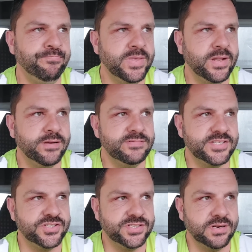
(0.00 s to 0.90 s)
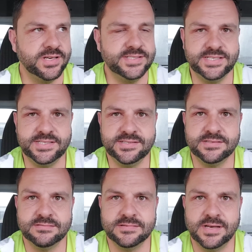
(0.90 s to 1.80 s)
You know, digital IDs,
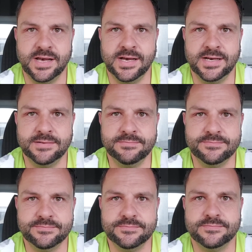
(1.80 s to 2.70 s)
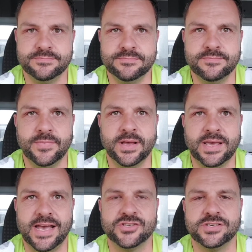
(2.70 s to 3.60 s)

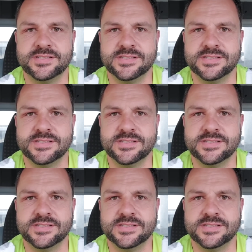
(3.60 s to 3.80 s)
cashless